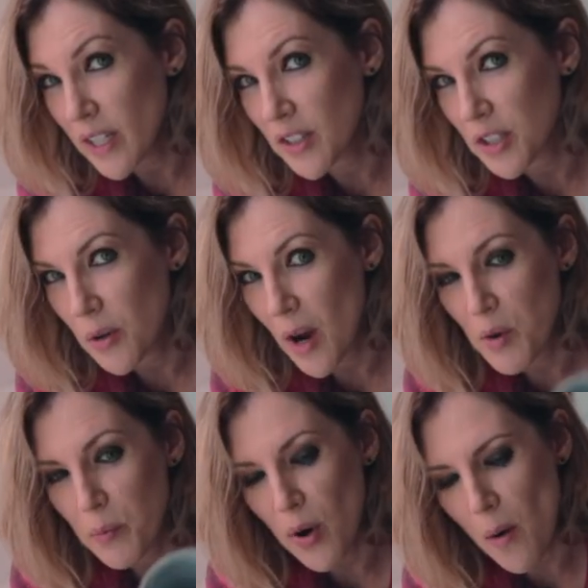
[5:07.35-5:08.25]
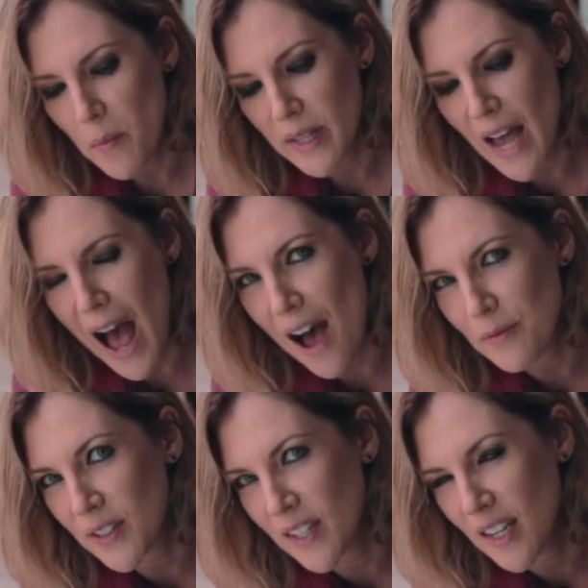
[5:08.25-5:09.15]
Instagram, you probably
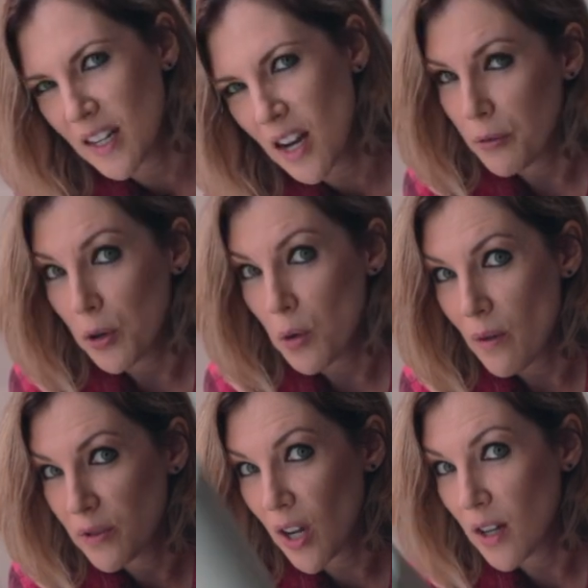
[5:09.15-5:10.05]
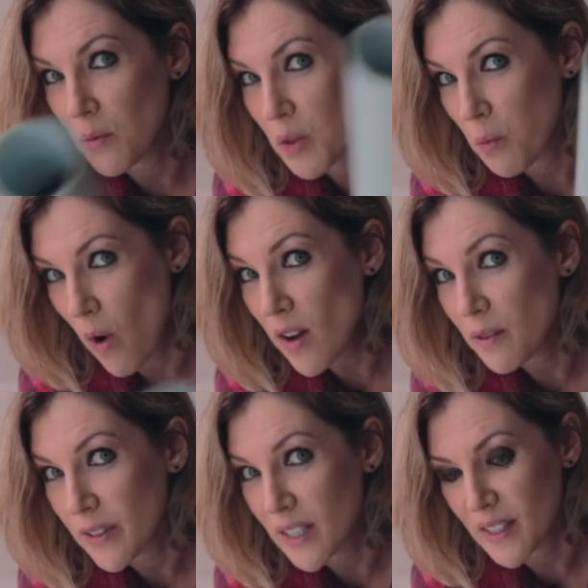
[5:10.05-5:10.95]
have seen a photo I've done with one
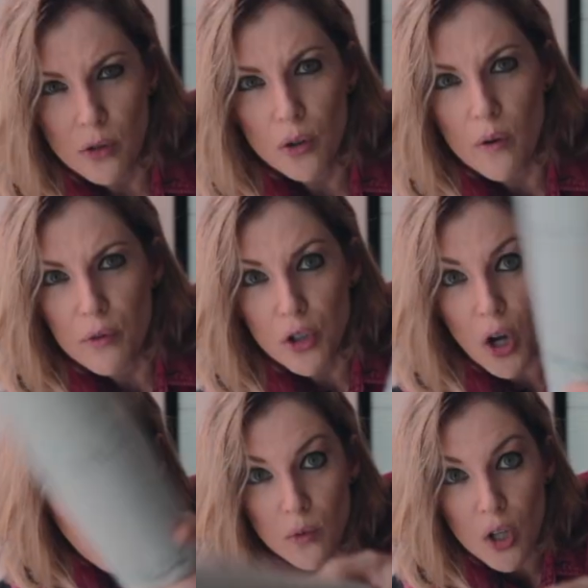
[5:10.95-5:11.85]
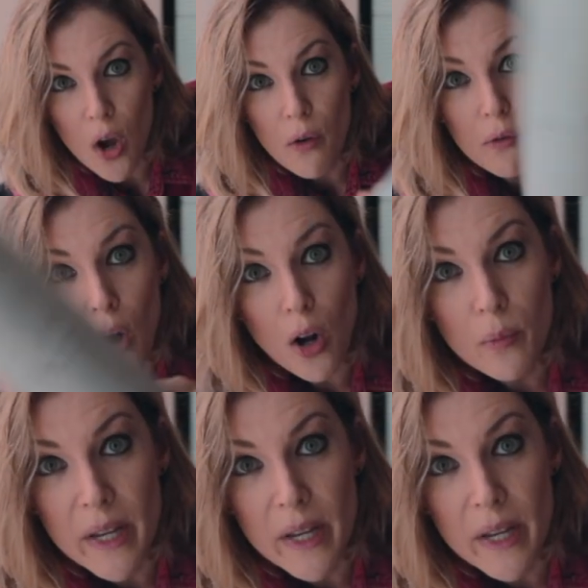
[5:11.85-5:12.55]
of these. So if you don't, follow